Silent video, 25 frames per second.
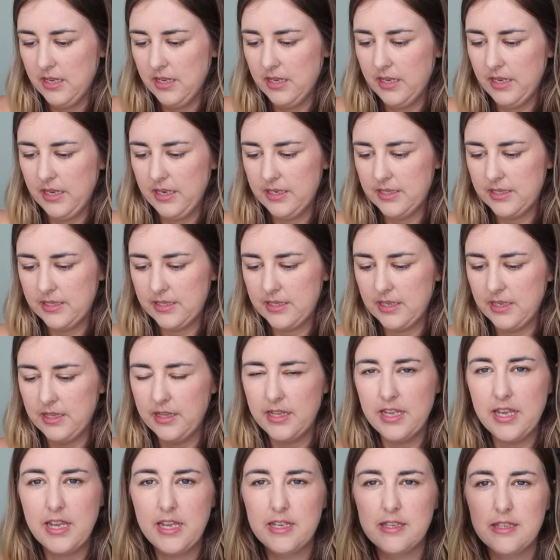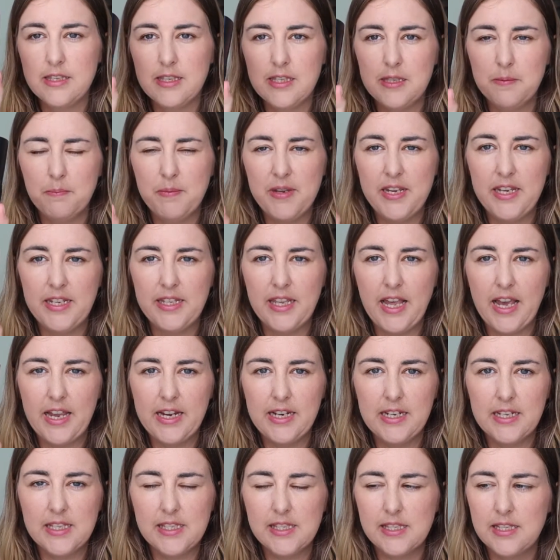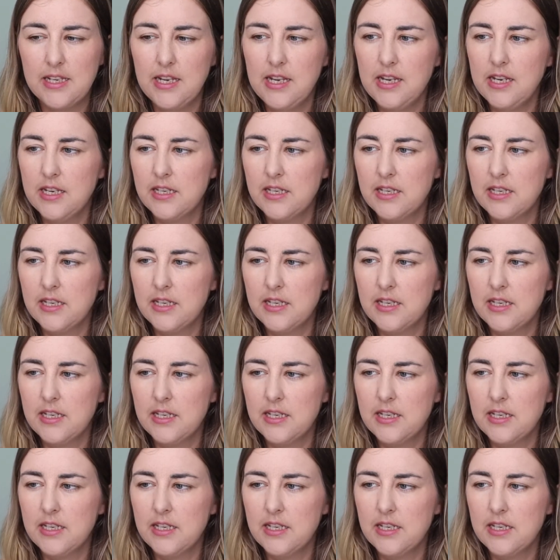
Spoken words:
It's these speed lights.